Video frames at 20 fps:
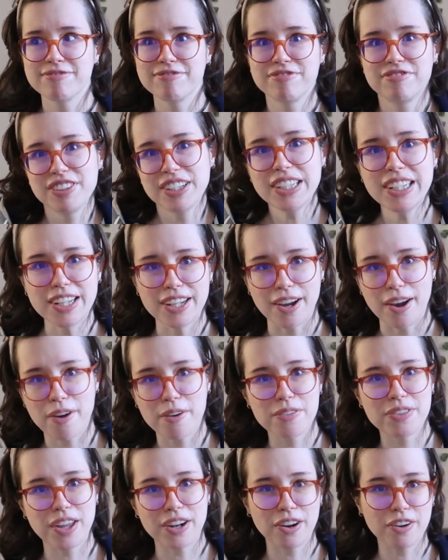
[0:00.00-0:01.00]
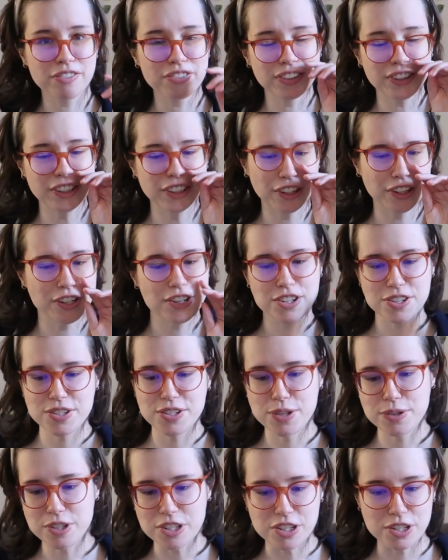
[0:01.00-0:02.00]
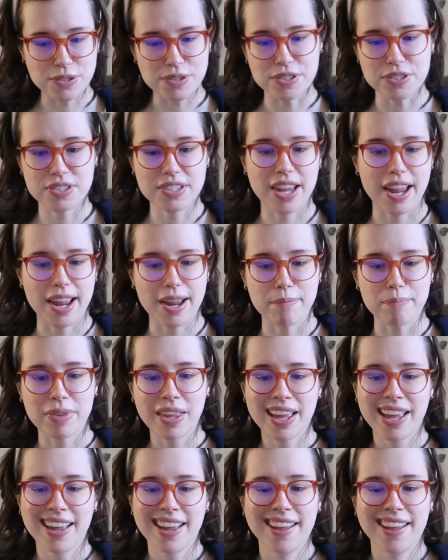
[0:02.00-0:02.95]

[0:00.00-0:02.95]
video that hopefully encourages you to do the same,